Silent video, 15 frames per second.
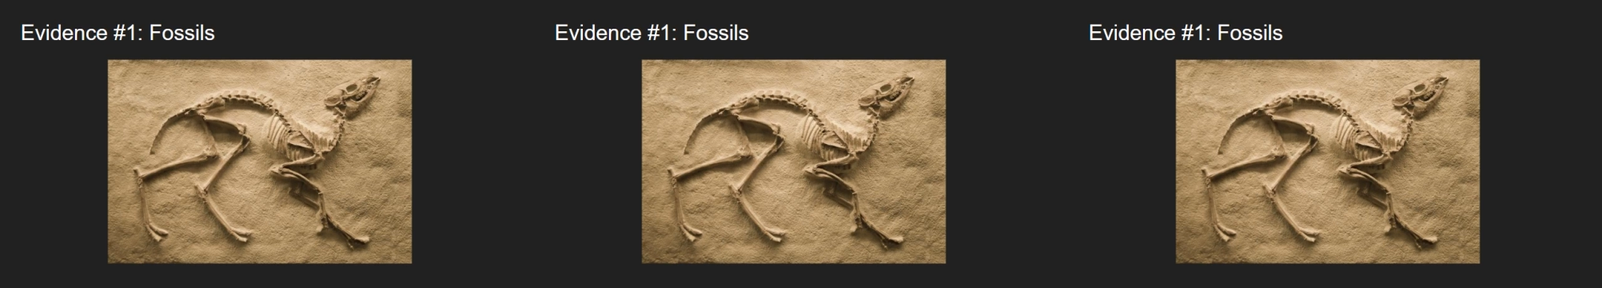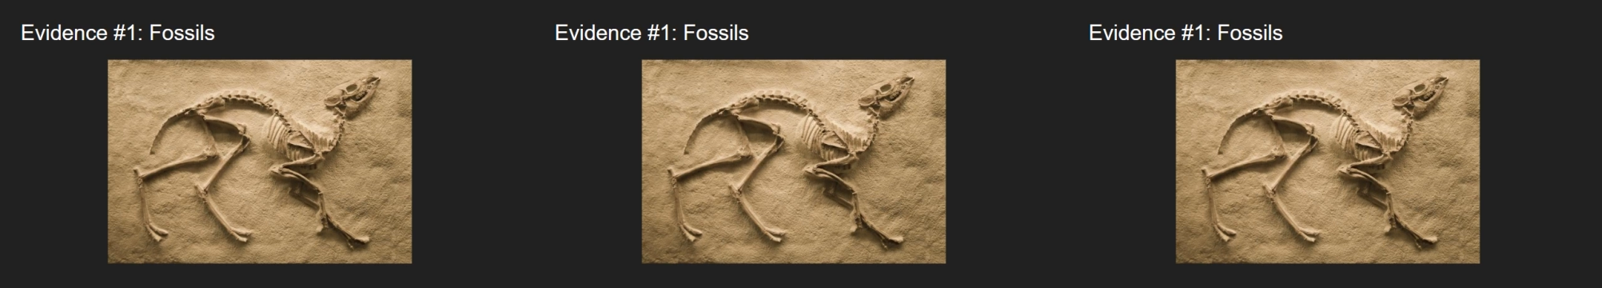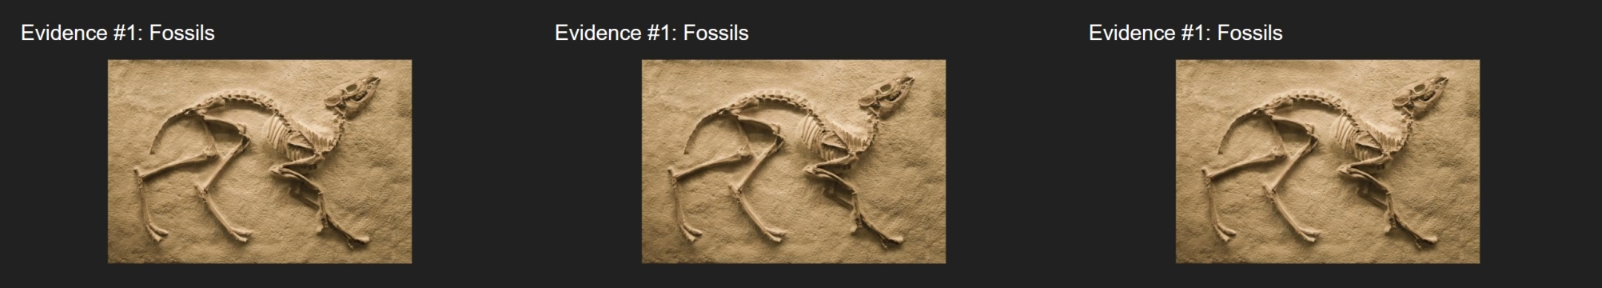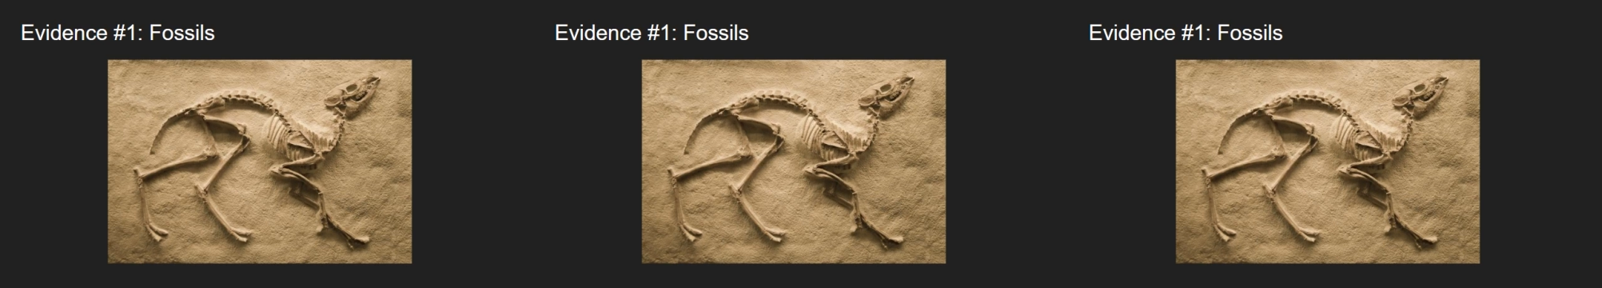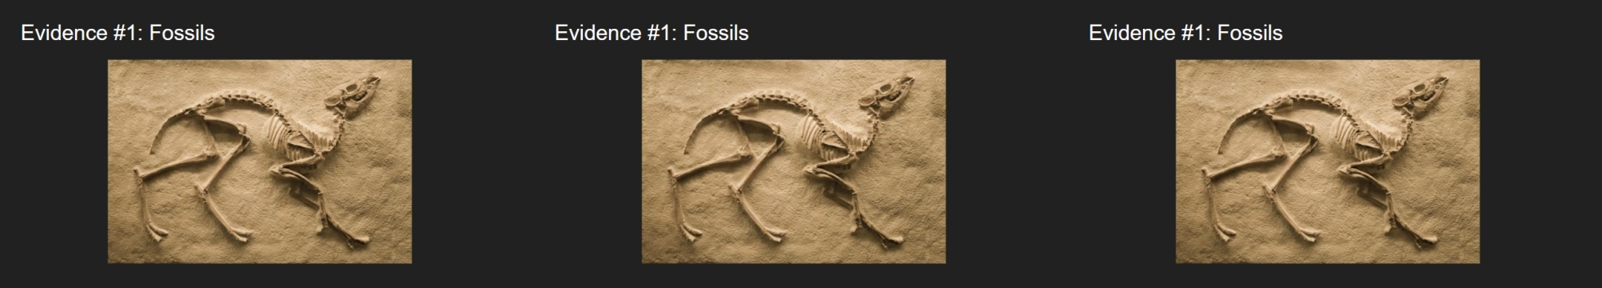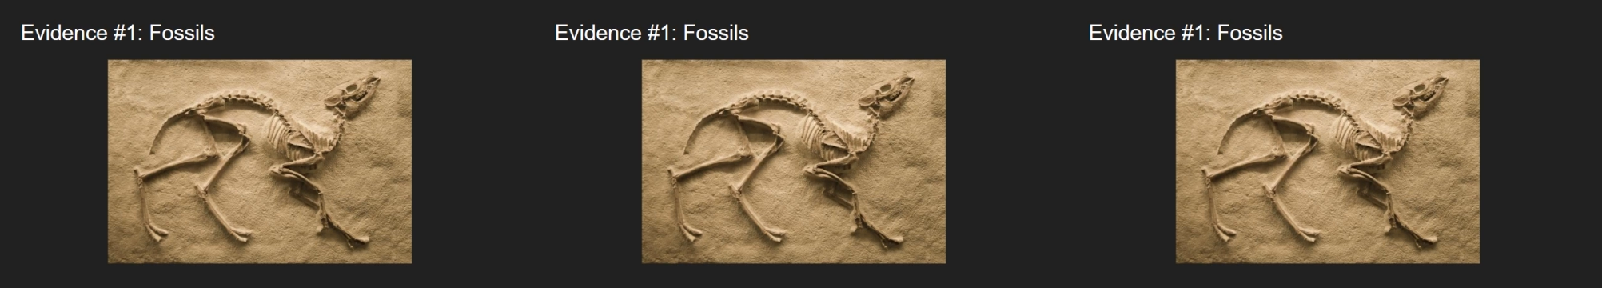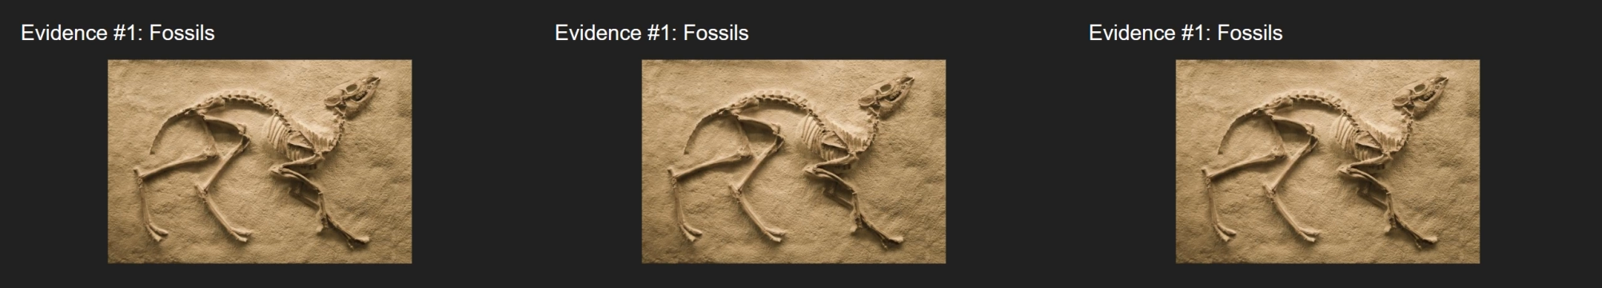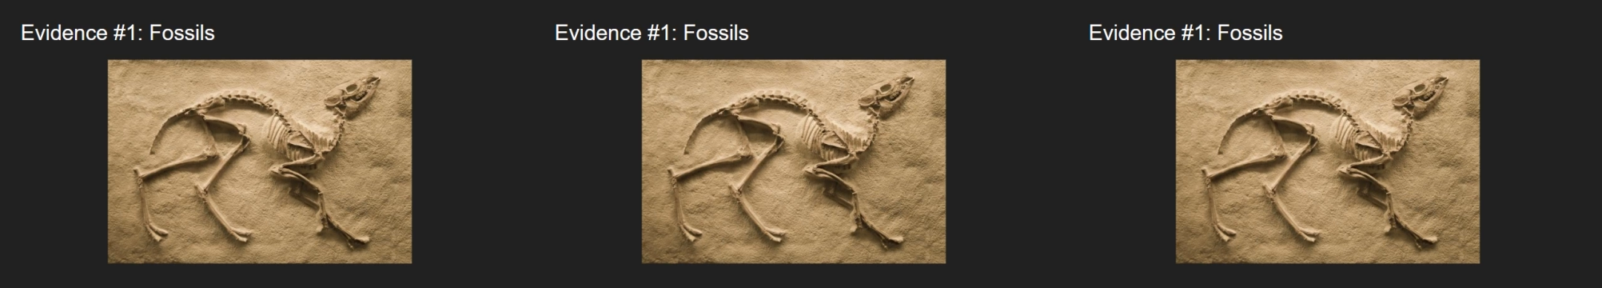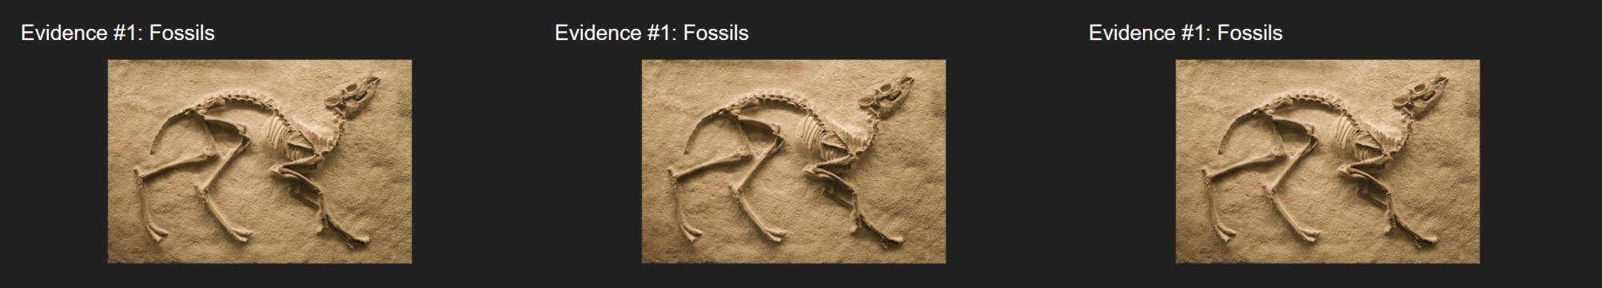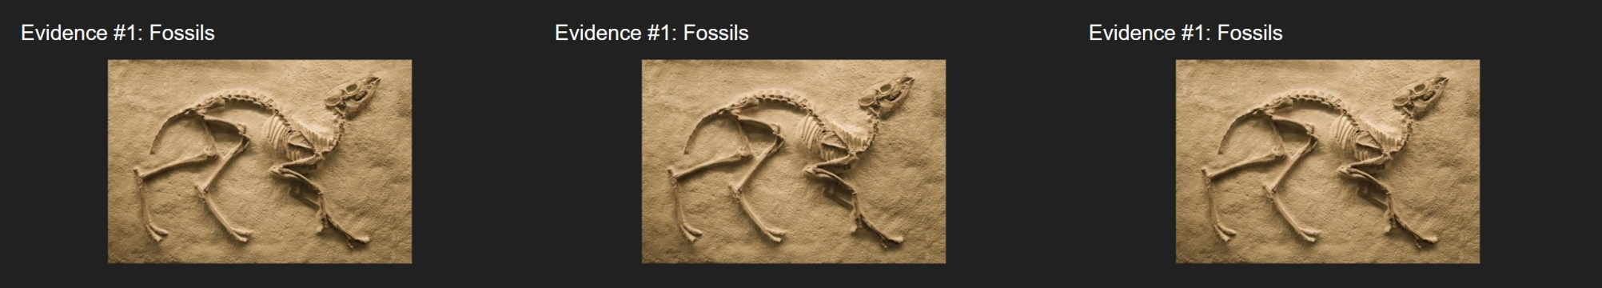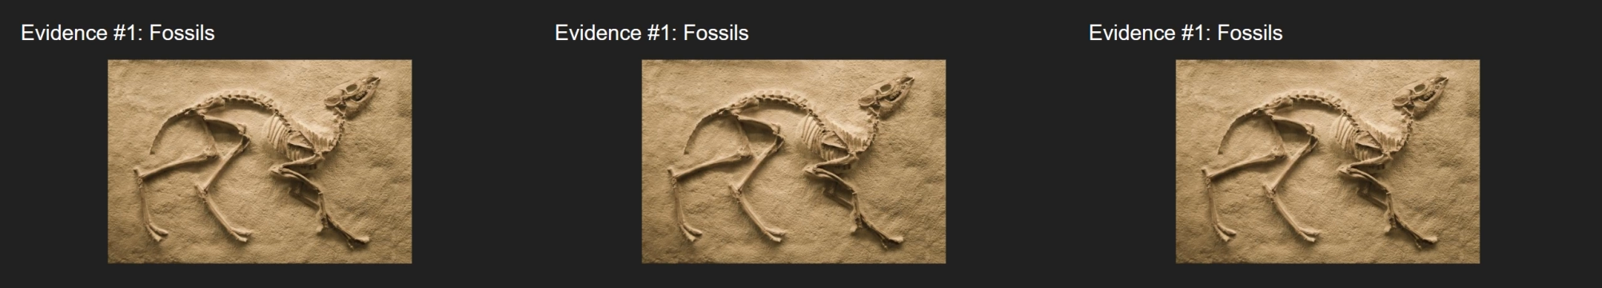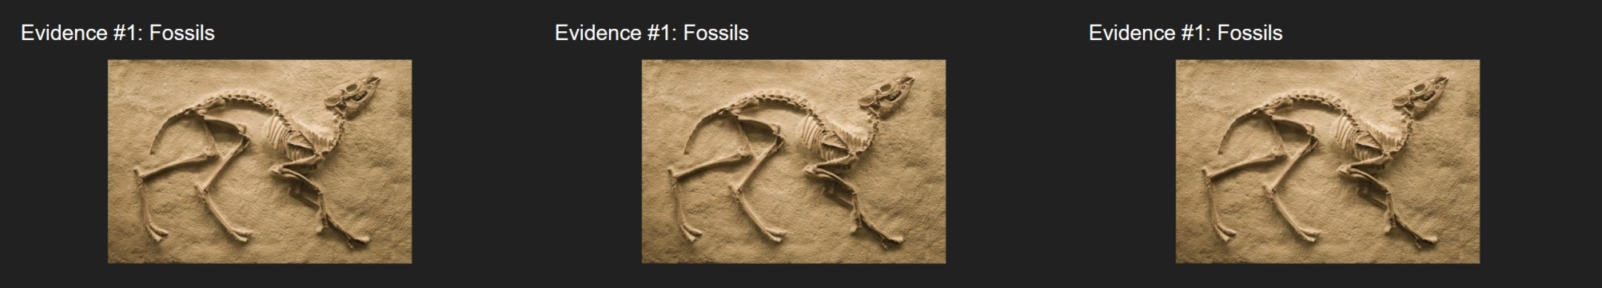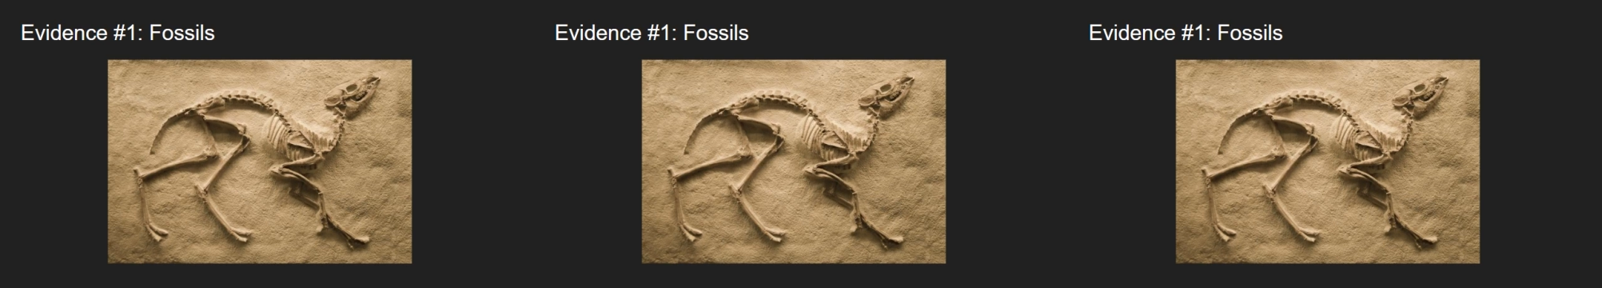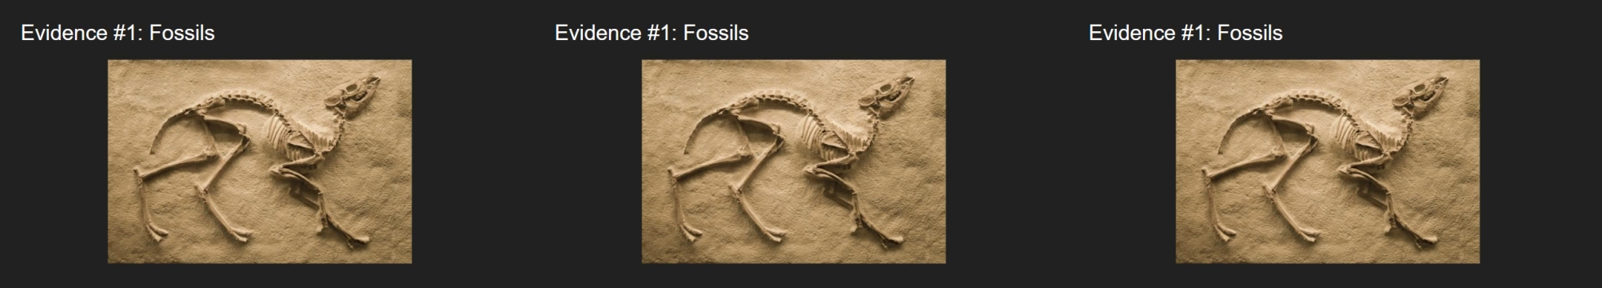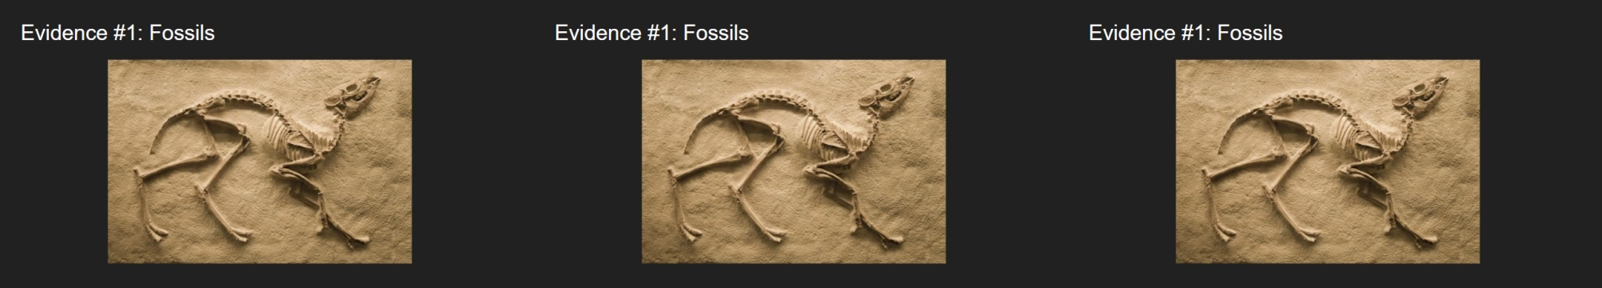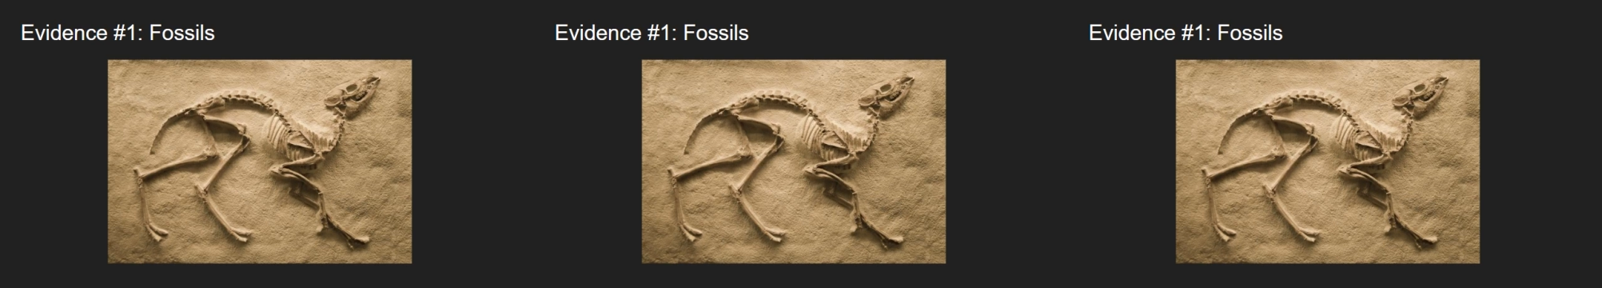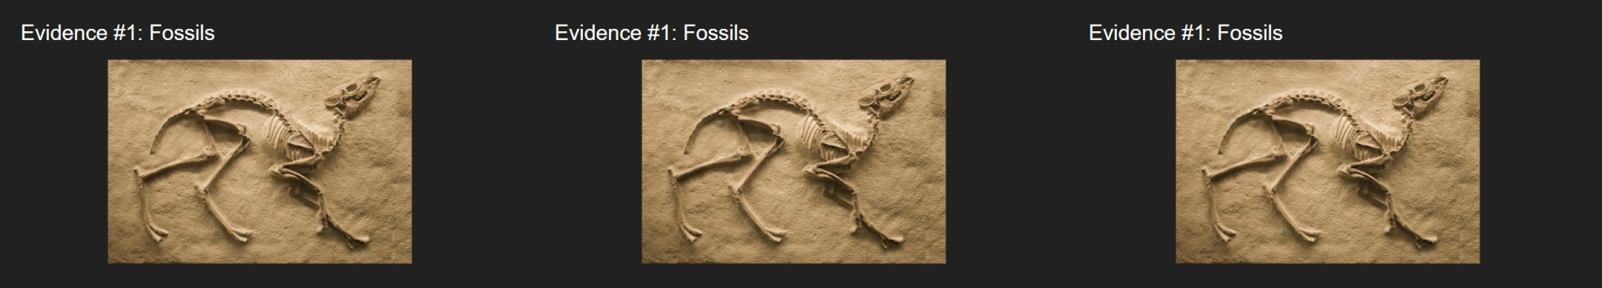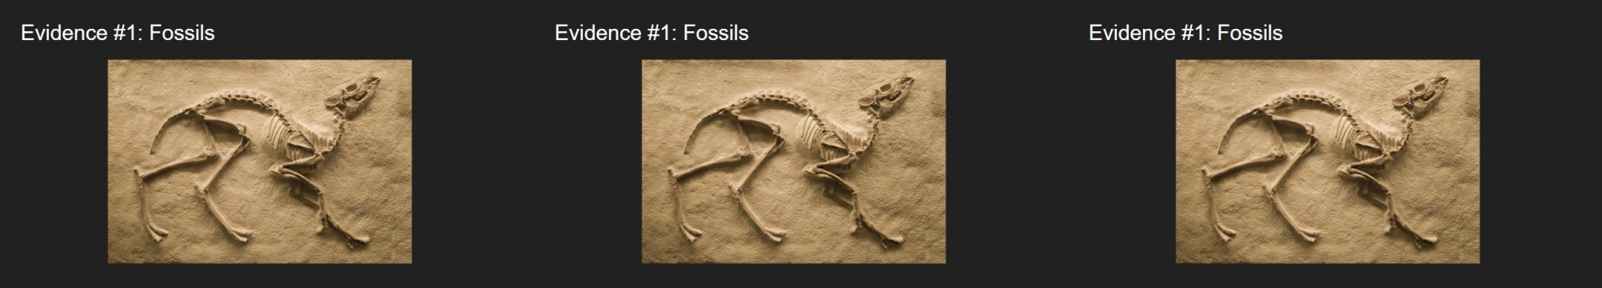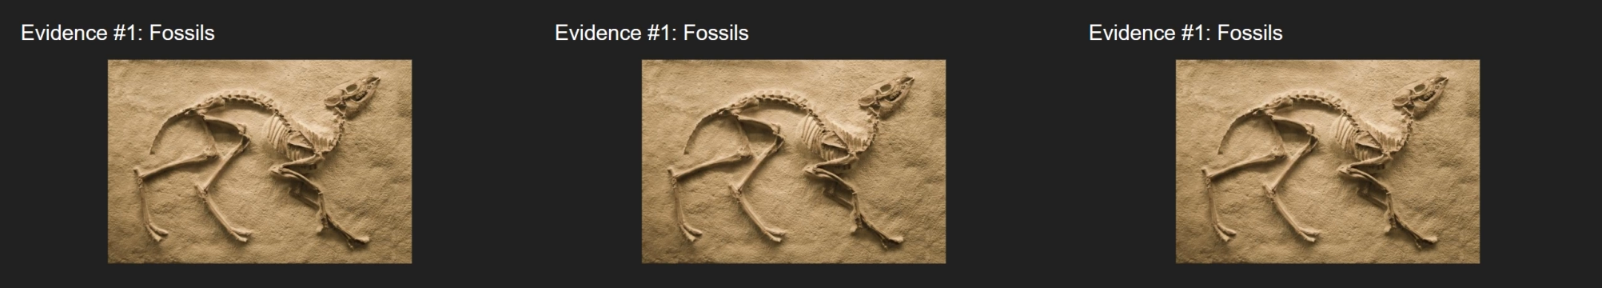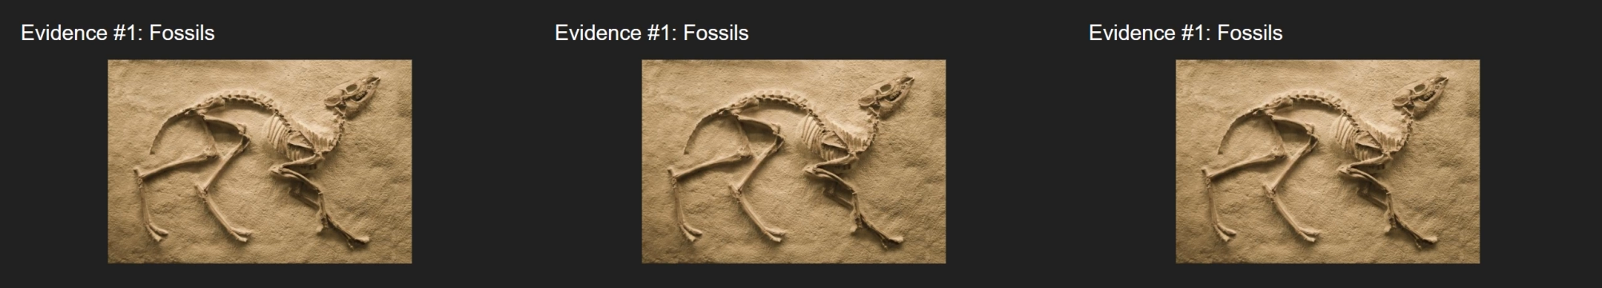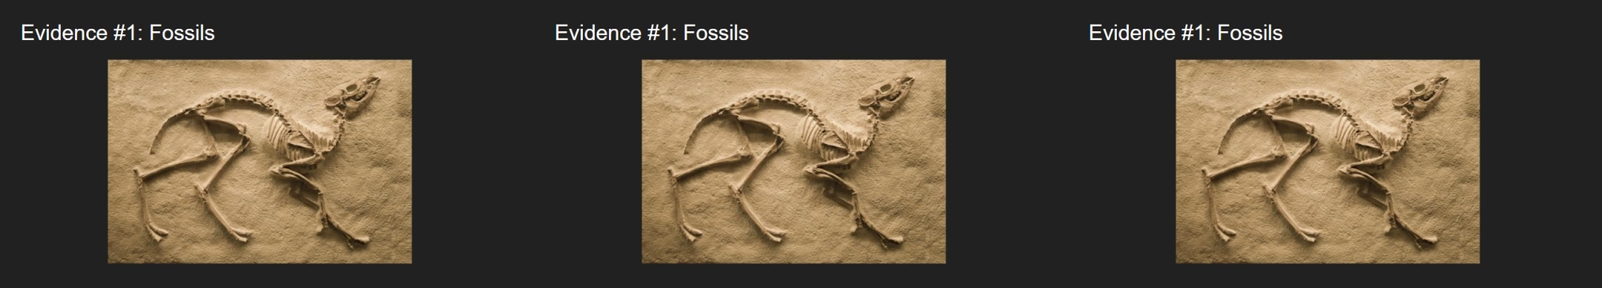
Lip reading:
(no speaker visible)